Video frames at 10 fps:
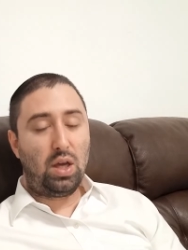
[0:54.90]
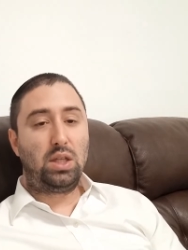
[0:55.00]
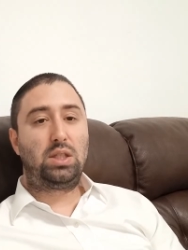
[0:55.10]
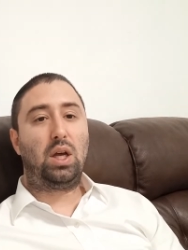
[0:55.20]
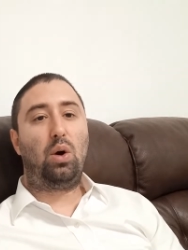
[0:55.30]

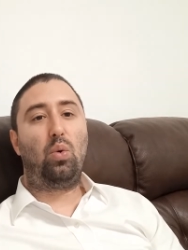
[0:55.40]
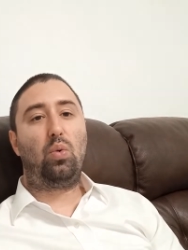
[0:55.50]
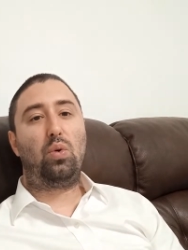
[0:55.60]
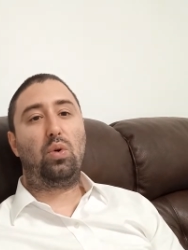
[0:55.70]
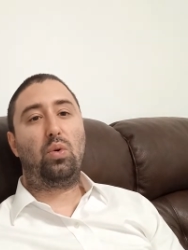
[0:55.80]
So,
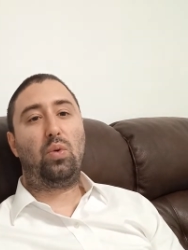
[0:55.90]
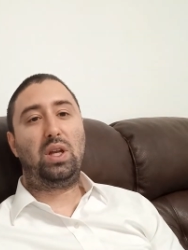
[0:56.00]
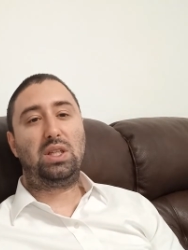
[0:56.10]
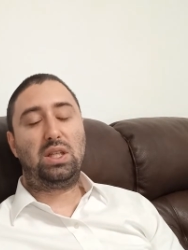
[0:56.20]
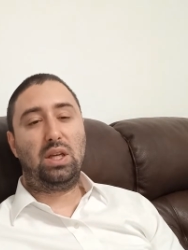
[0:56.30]
what is
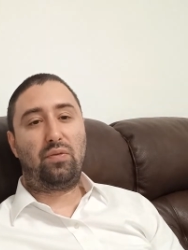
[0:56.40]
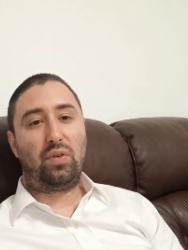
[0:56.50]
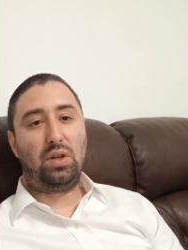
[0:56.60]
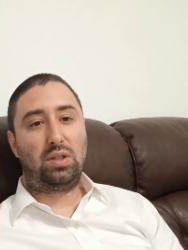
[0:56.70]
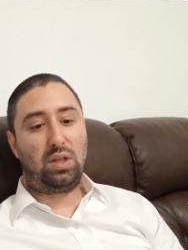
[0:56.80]
the
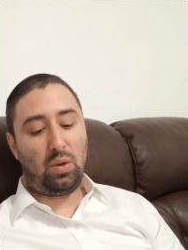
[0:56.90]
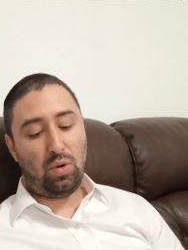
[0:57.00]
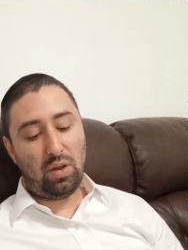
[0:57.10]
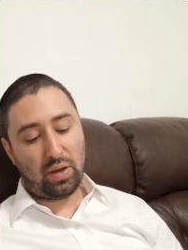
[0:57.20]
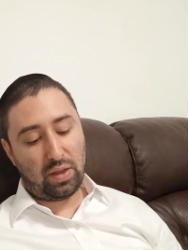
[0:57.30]
difference? And
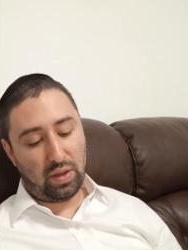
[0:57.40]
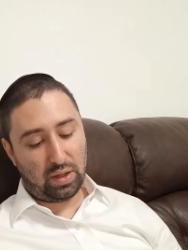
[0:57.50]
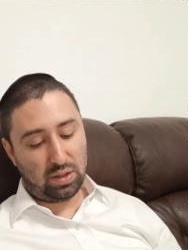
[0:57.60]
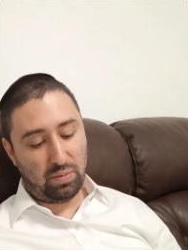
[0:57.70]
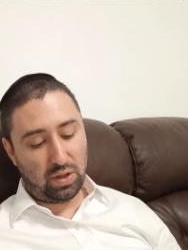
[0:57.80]
one of the
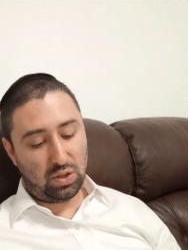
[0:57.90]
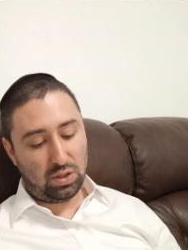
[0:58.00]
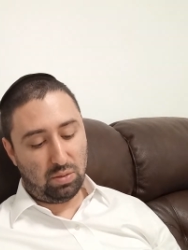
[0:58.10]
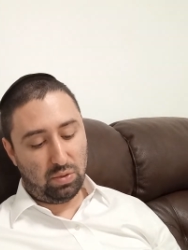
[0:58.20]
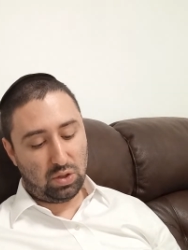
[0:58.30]
things it mentions in
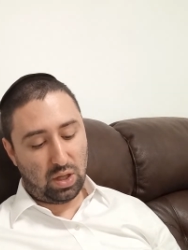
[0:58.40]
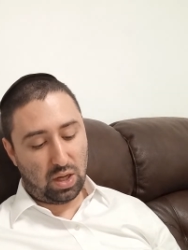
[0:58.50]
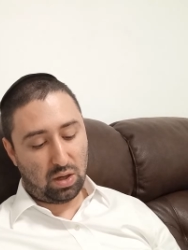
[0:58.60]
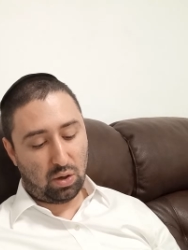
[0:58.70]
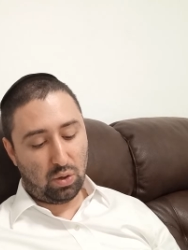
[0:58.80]
the Mishnah,
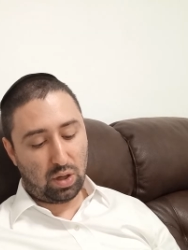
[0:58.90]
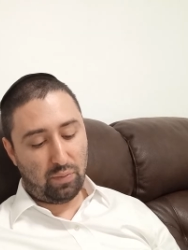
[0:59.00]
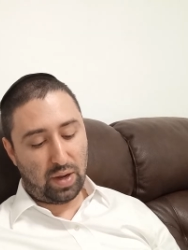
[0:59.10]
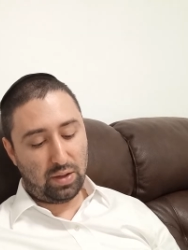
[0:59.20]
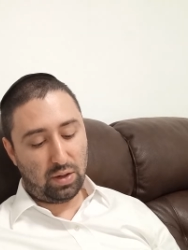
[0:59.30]
Hachochim
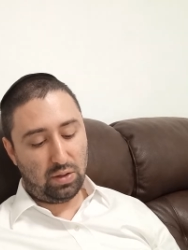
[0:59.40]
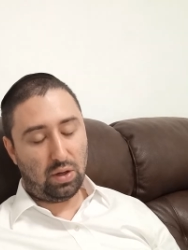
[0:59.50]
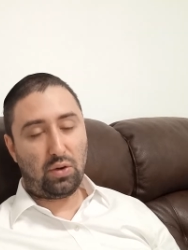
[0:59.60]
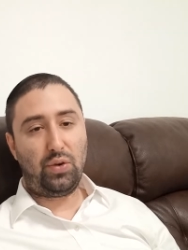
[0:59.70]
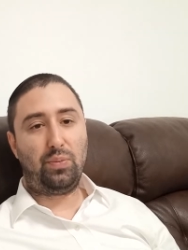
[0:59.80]

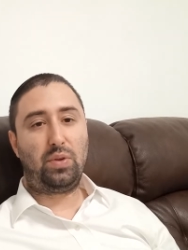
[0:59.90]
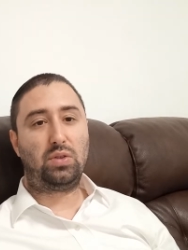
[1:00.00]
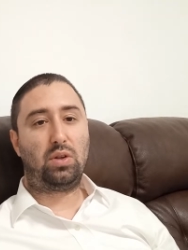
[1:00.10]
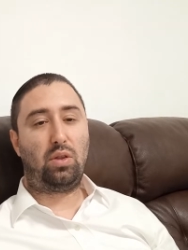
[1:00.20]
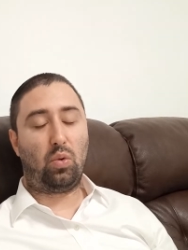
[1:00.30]
B'Adardarim, these
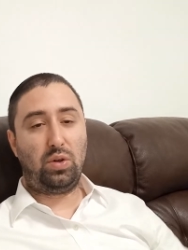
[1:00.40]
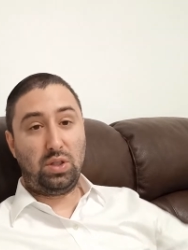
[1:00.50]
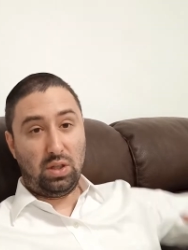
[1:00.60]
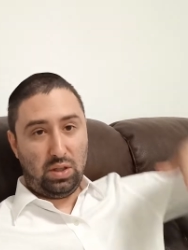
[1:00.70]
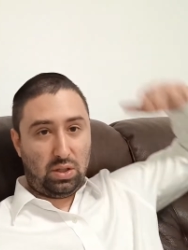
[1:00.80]
are thorns
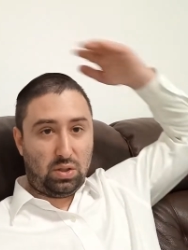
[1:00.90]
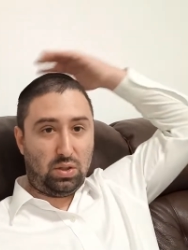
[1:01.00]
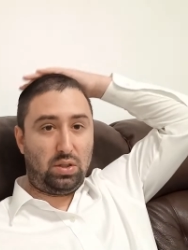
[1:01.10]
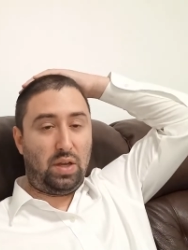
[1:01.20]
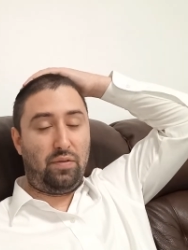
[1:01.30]
and
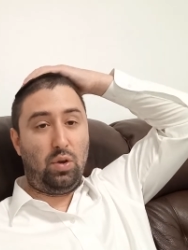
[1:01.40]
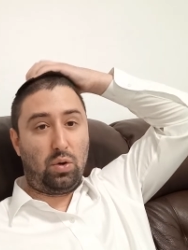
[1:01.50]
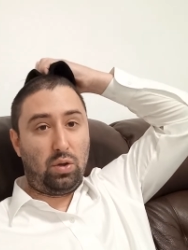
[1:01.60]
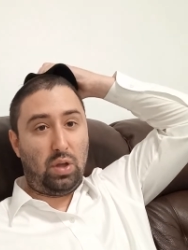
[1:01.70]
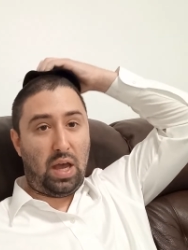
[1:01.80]
thistles, have
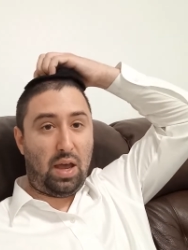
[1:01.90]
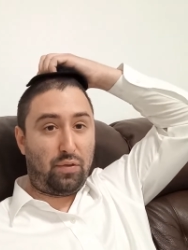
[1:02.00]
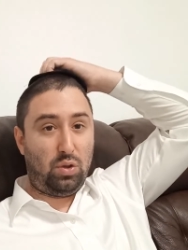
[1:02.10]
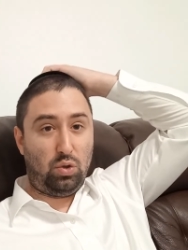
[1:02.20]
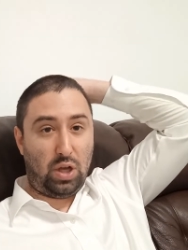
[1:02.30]

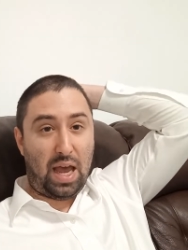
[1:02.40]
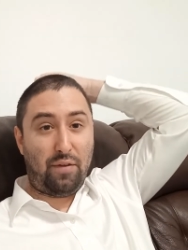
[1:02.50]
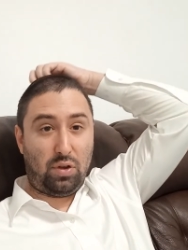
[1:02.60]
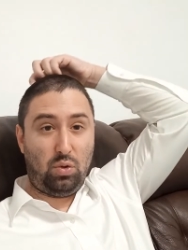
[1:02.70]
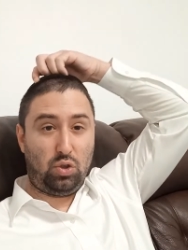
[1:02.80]
Kedusha
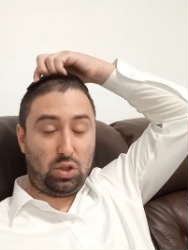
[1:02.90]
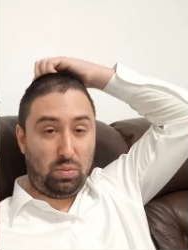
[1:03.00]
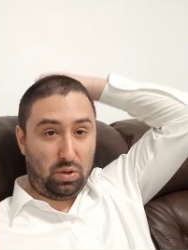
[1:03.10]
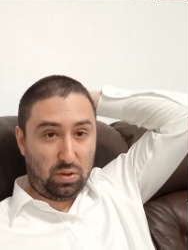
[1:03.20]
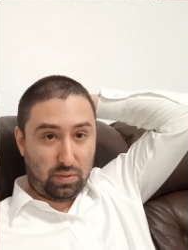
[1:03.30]

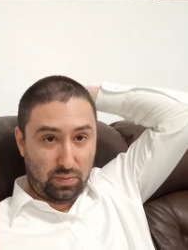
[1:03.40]
Shemitah.